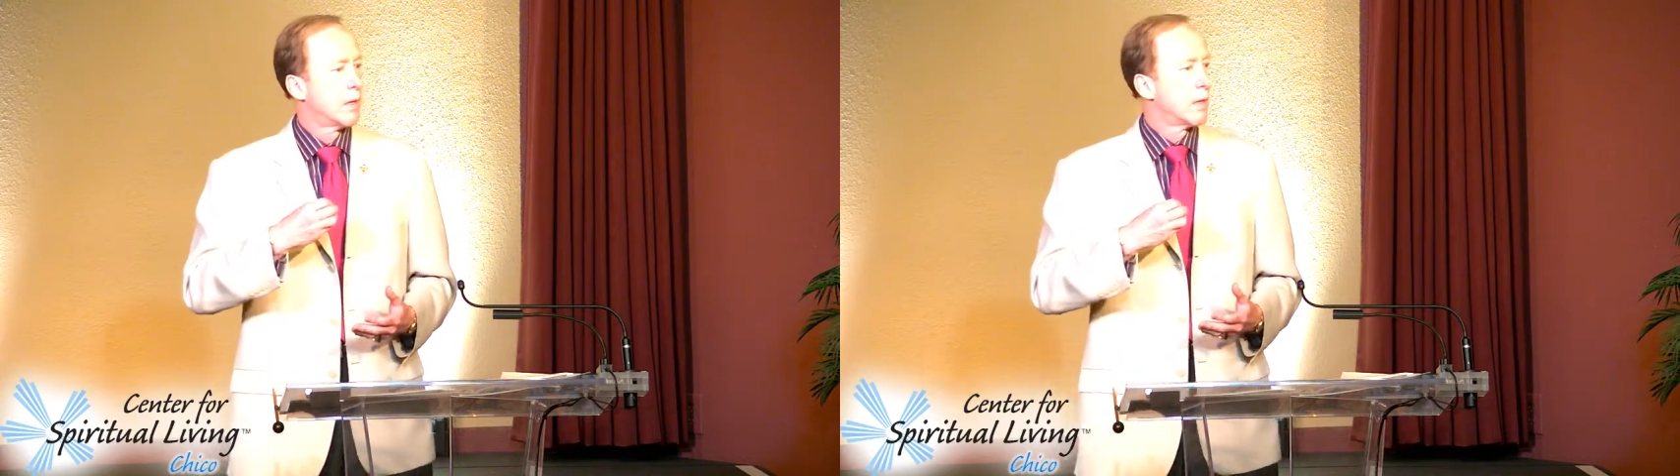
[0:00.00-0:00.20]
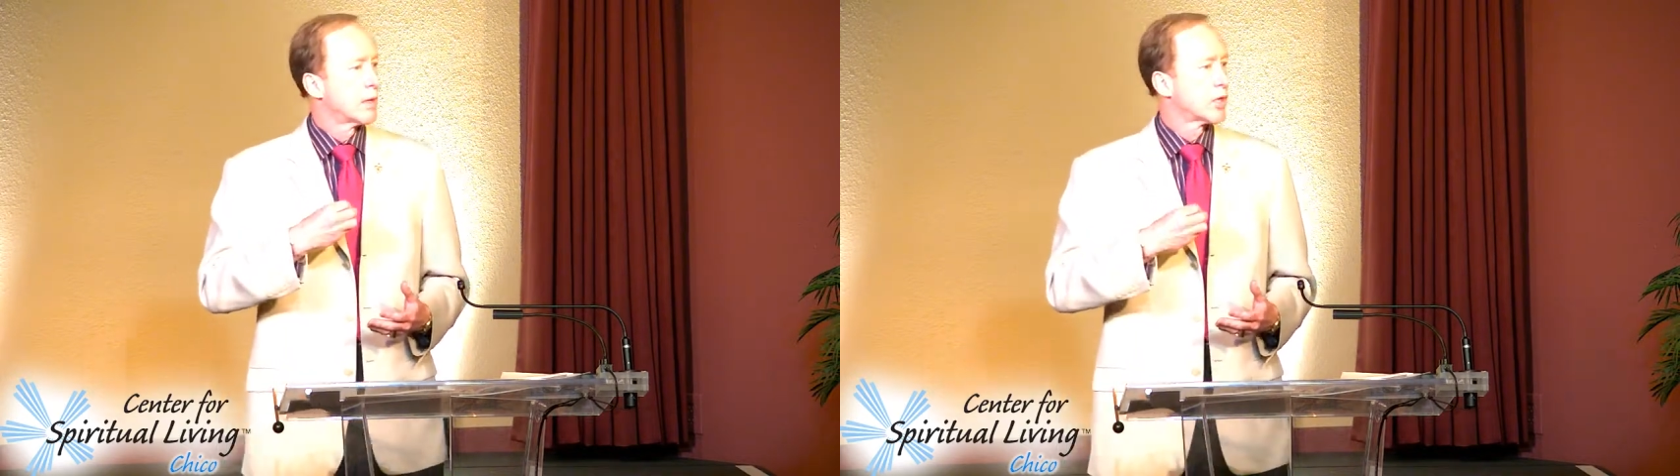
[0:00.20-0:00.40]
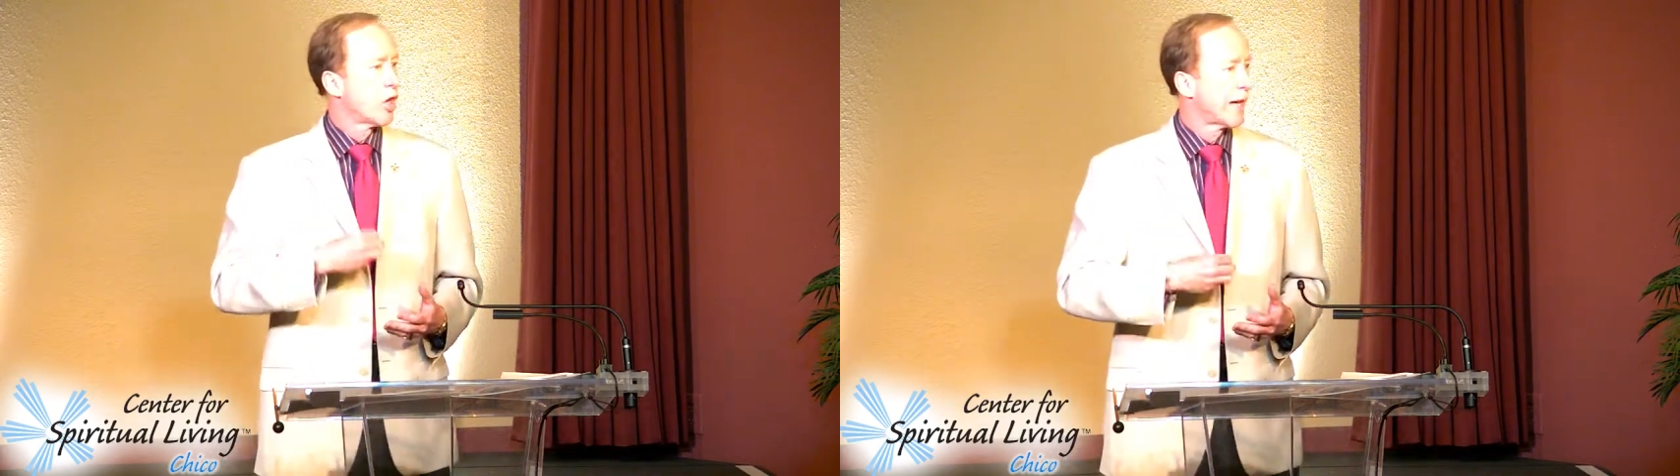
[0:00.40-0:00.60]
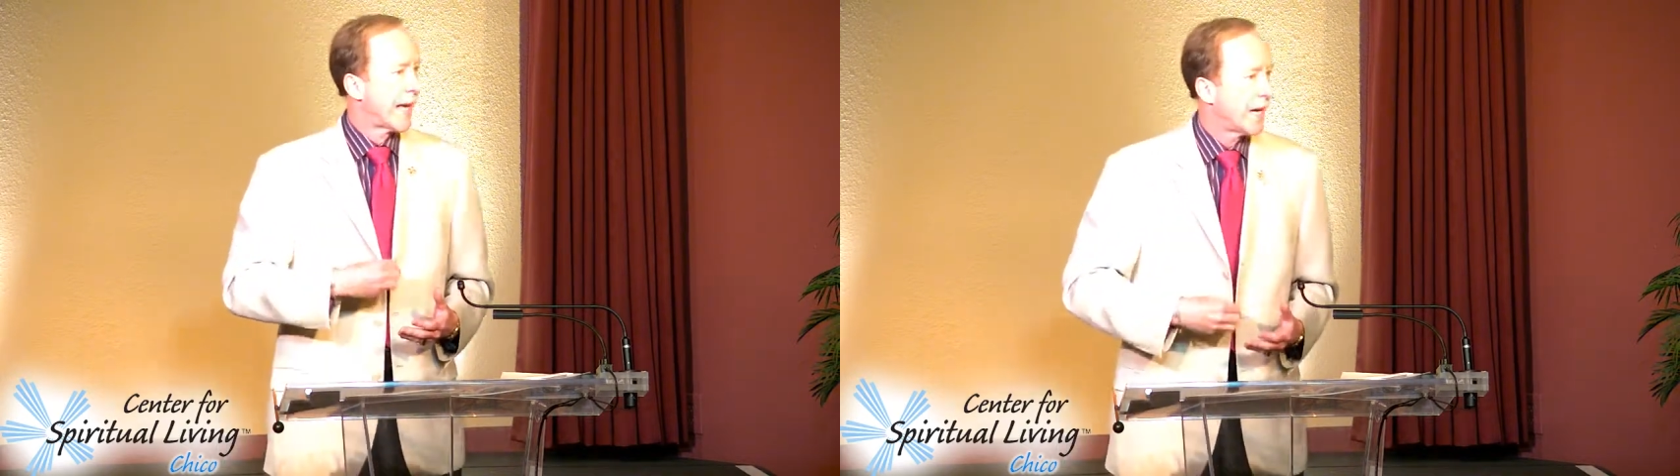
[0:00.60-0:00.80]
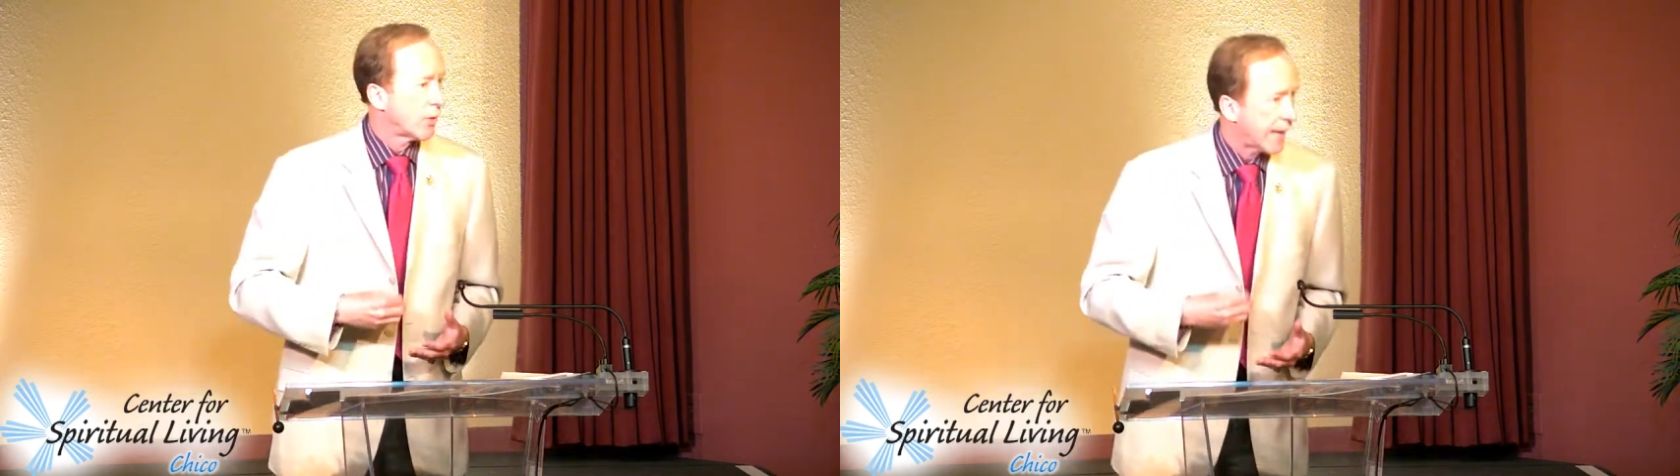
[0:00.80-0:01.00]
start
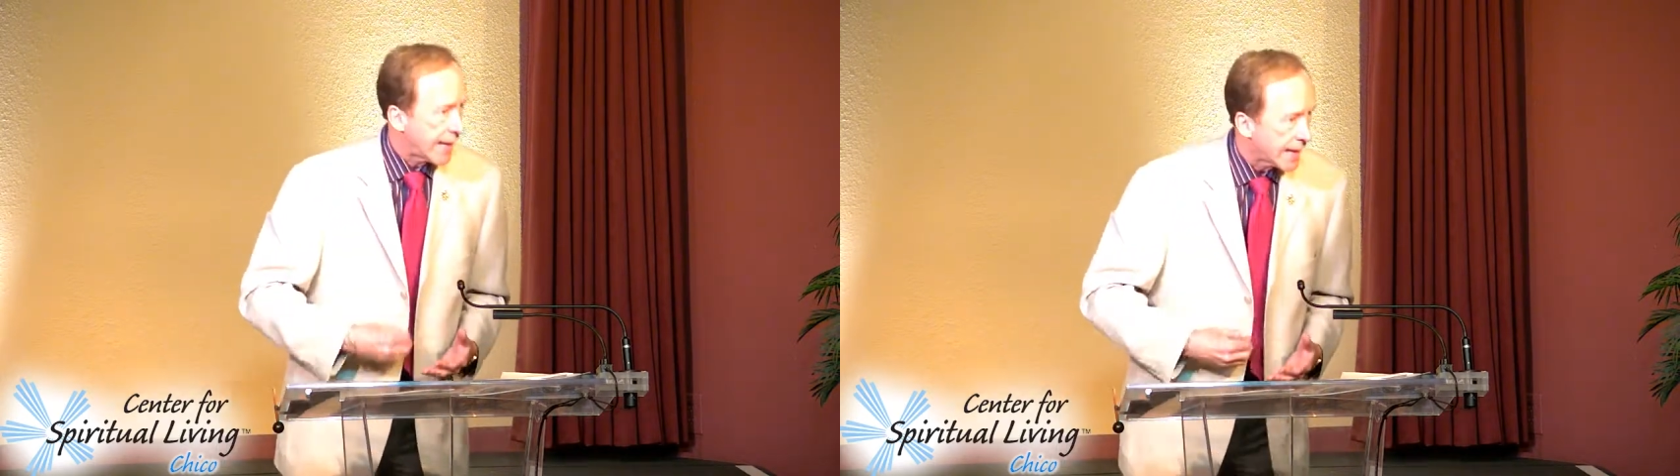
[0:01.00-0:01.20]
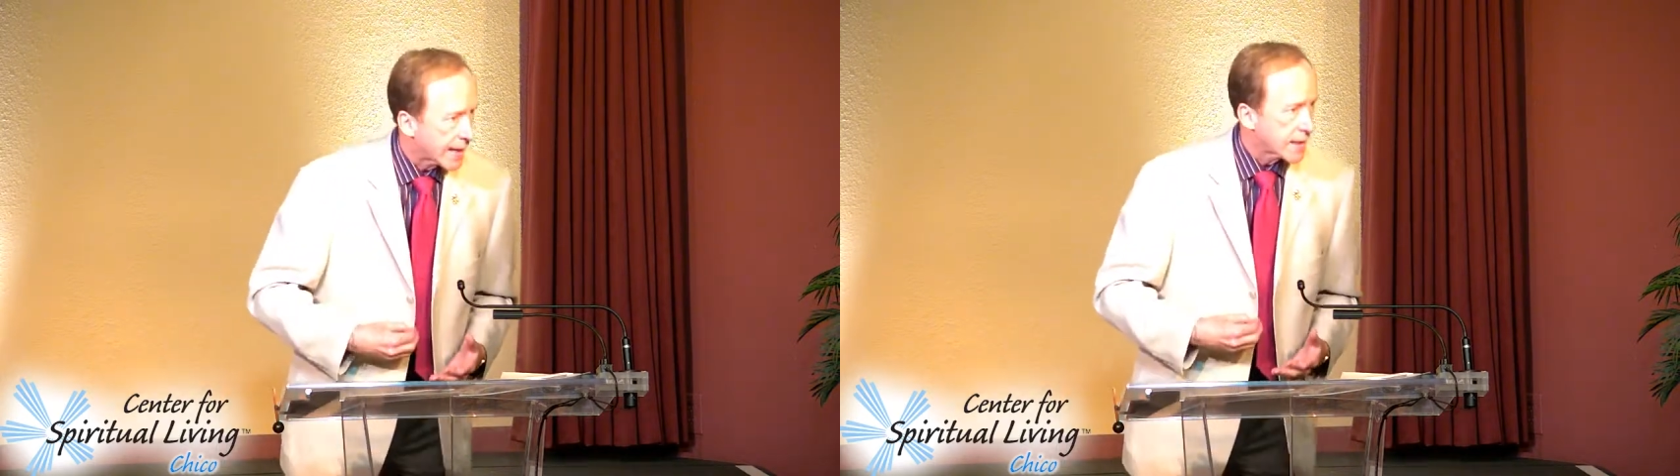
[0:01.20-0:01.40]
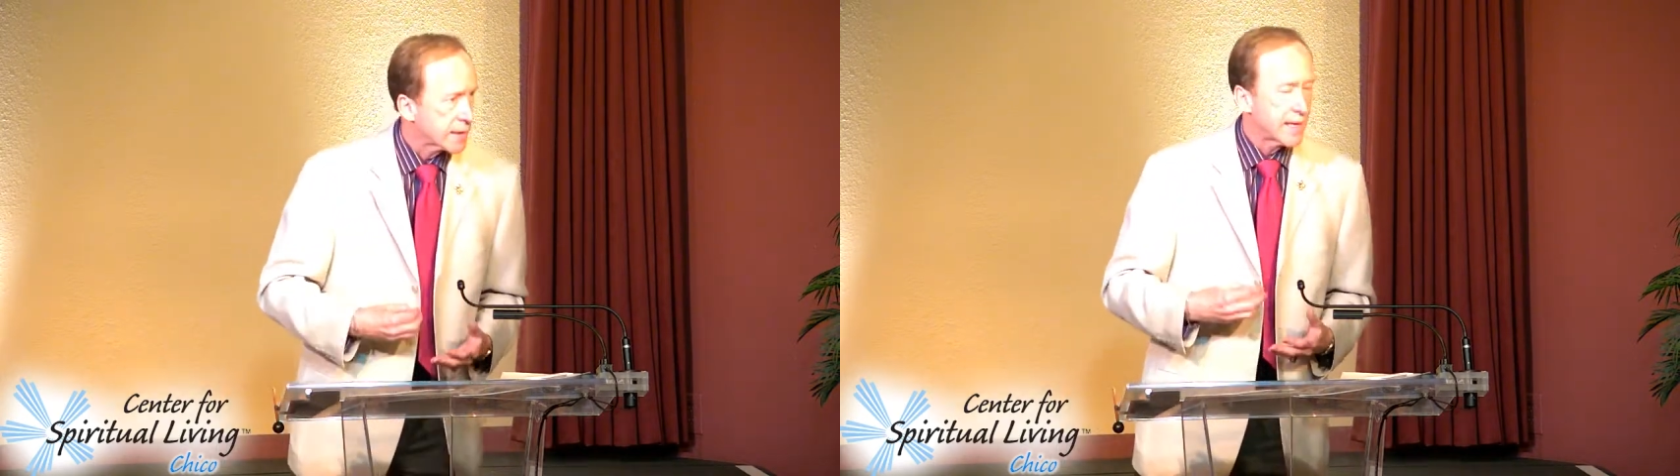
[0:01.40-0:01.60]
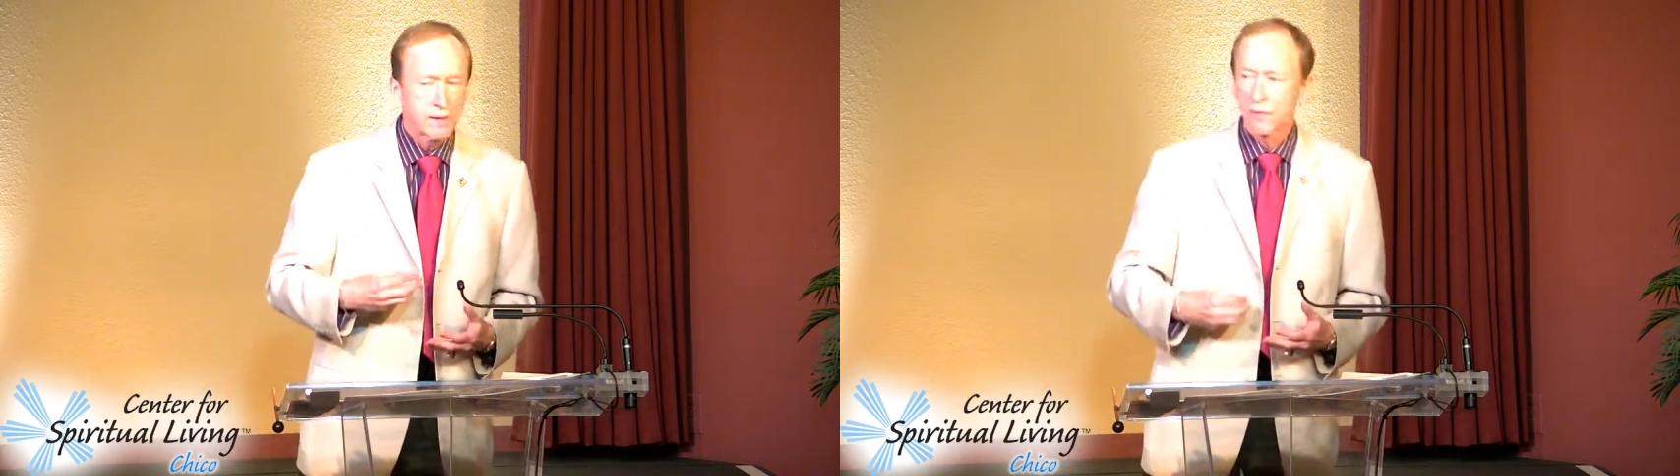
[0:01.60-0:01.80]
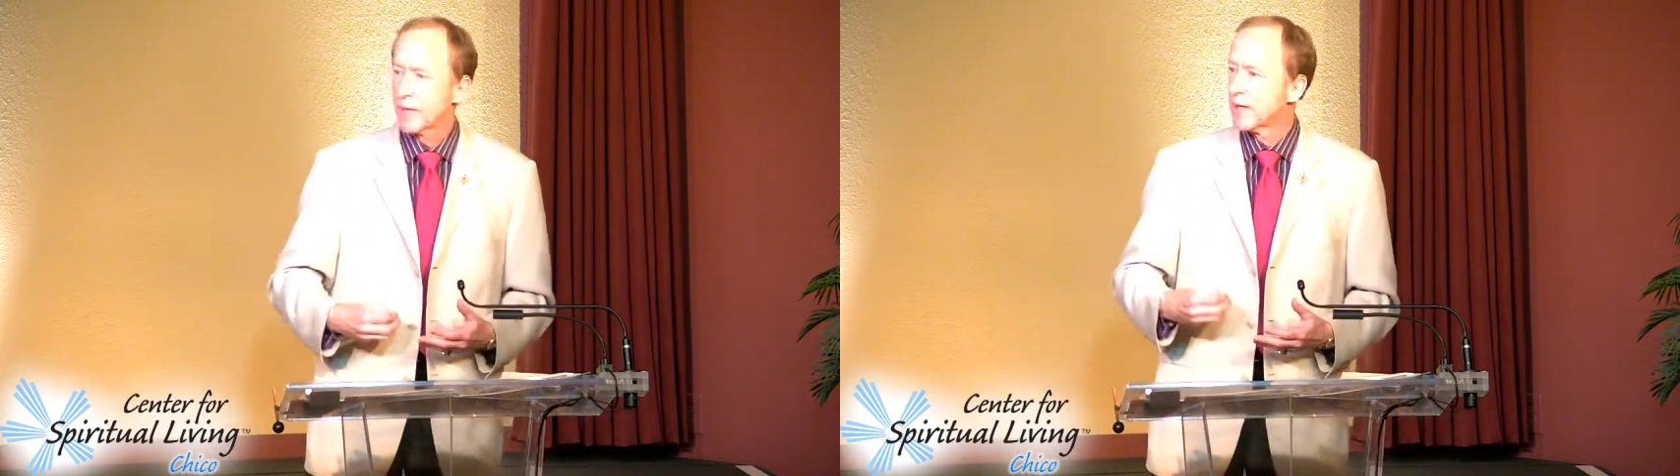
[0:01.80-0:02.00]
out as that
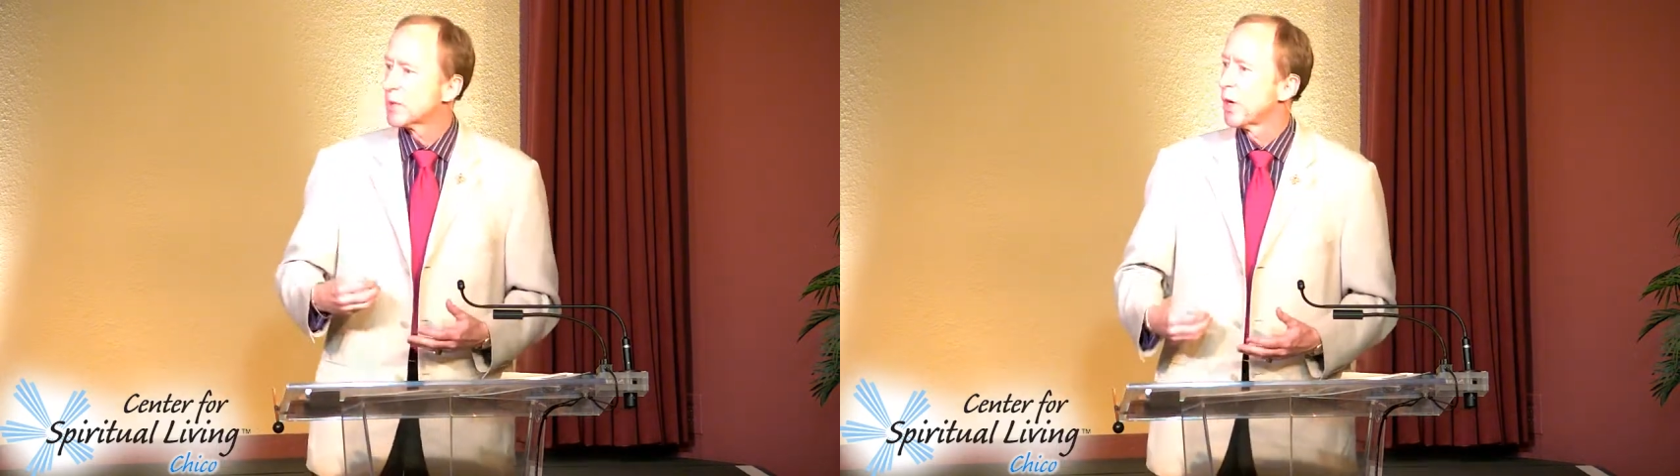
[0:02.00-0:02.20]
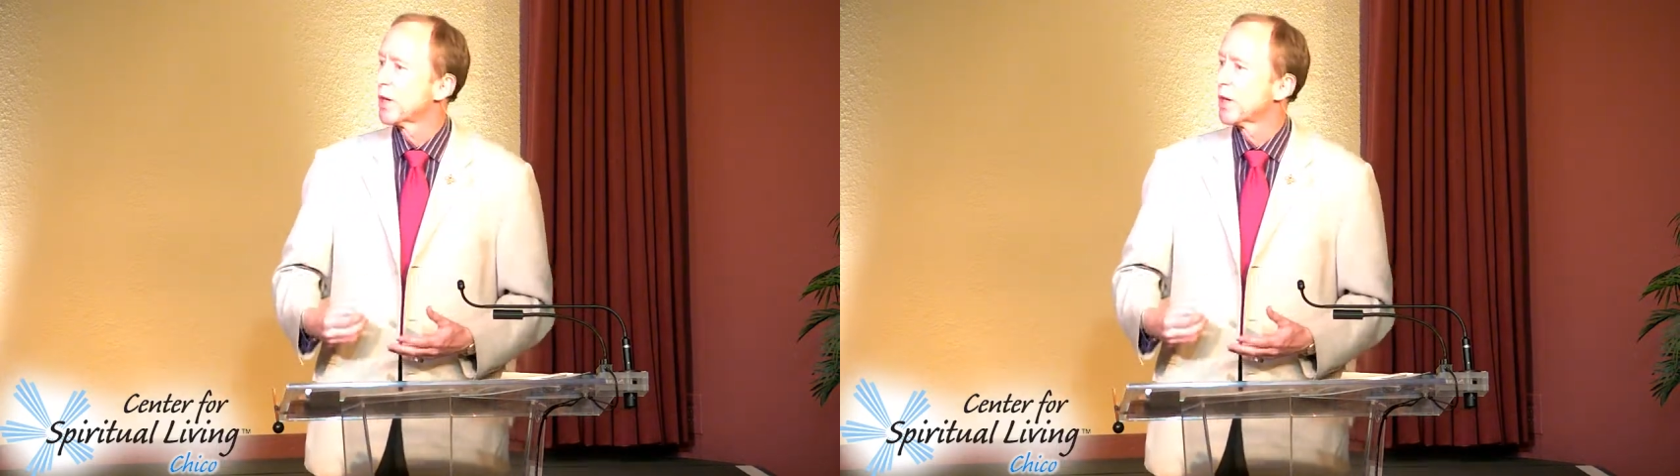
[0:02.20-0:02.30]
divine spark of